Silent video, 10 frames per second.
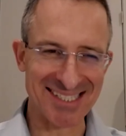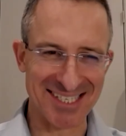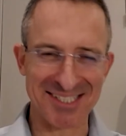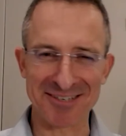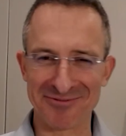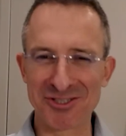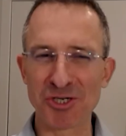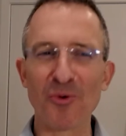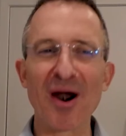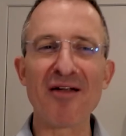
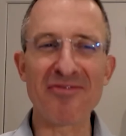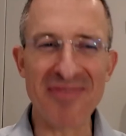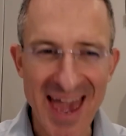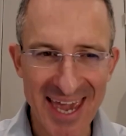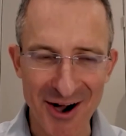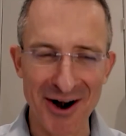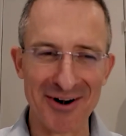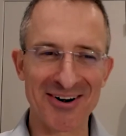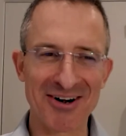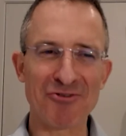sensitive to where they
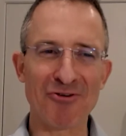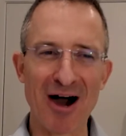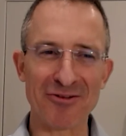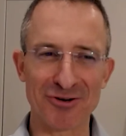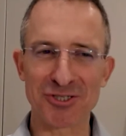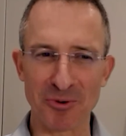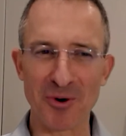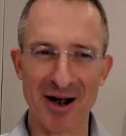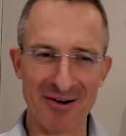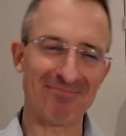are rather
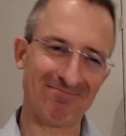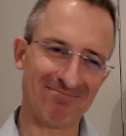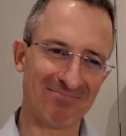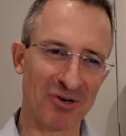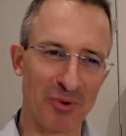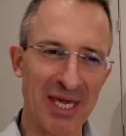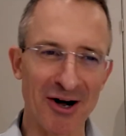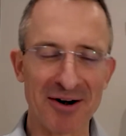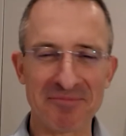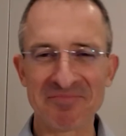to where
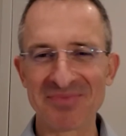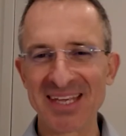we are.